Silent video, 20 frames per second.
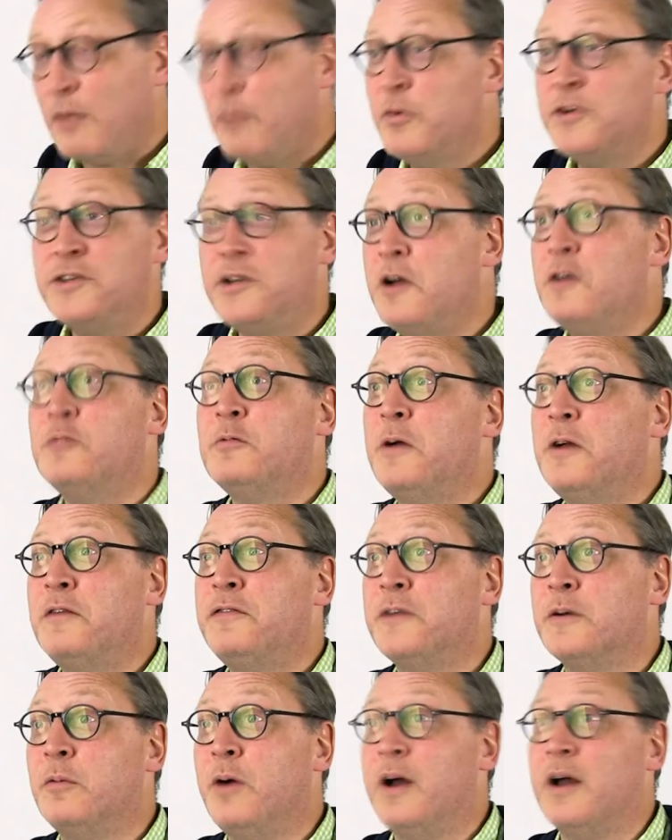which goes well
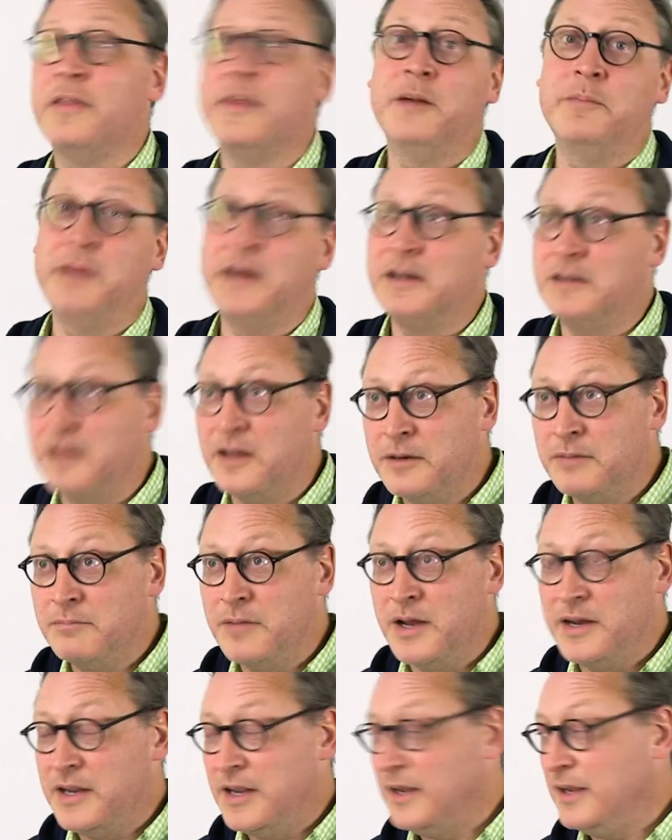for a while. They make a lot of
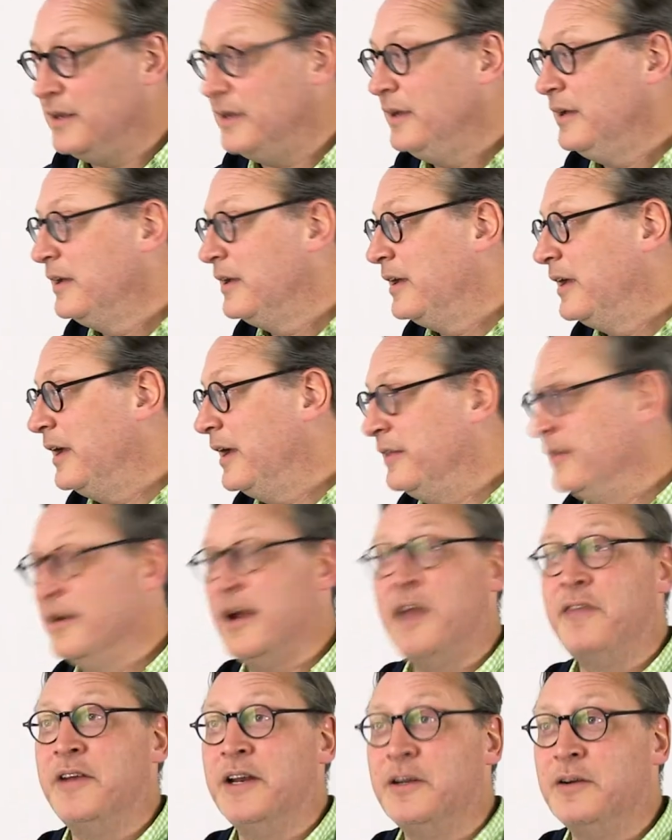money and they're
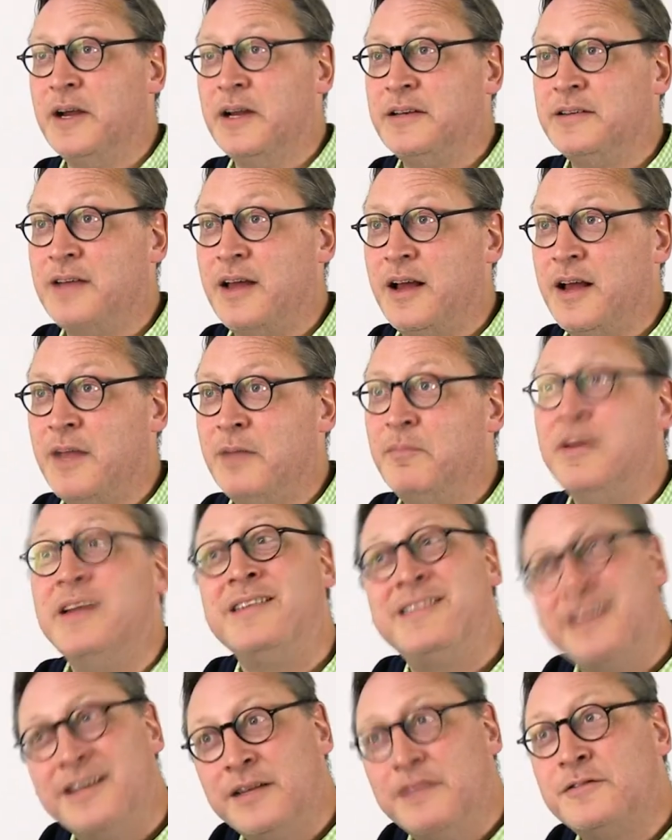having a great time
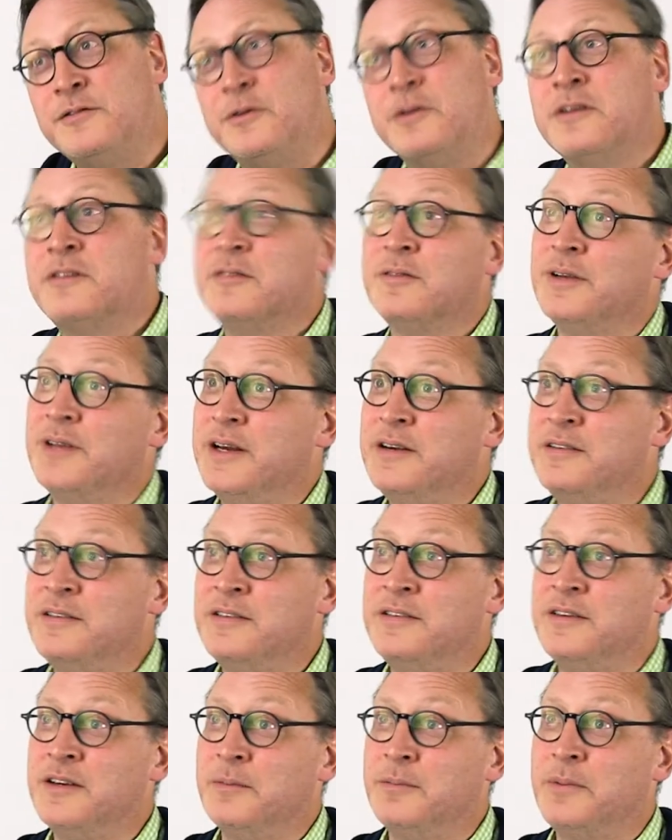until, of course, the
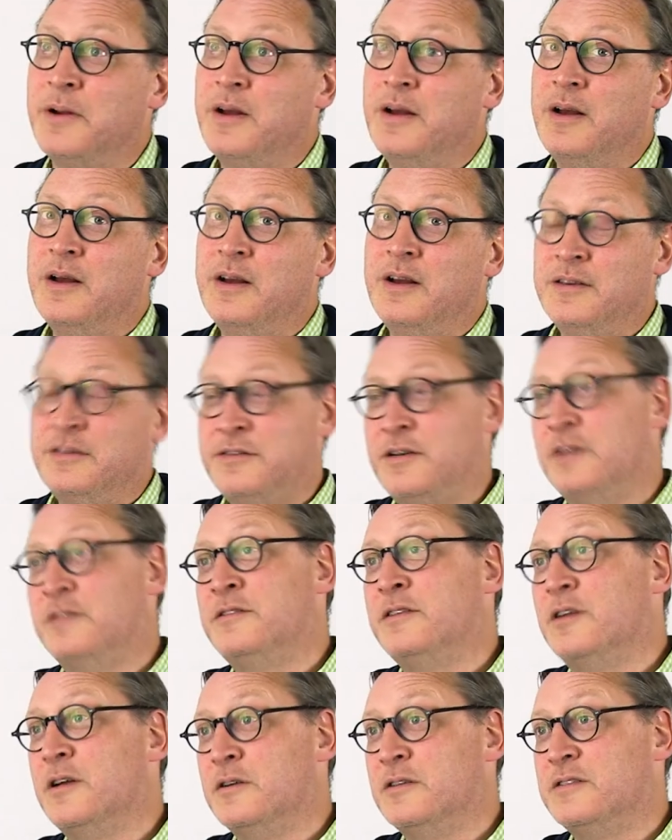relationship starts
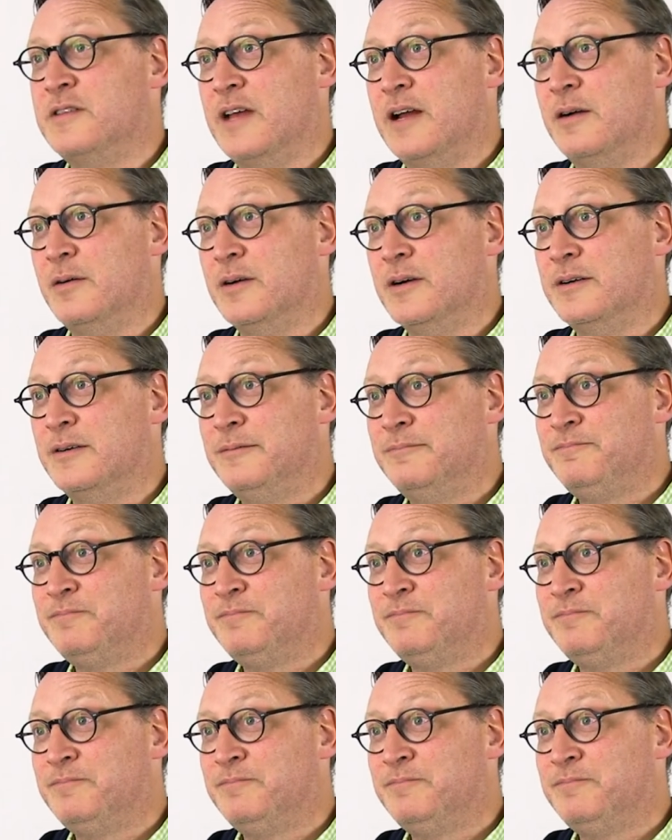to go sour.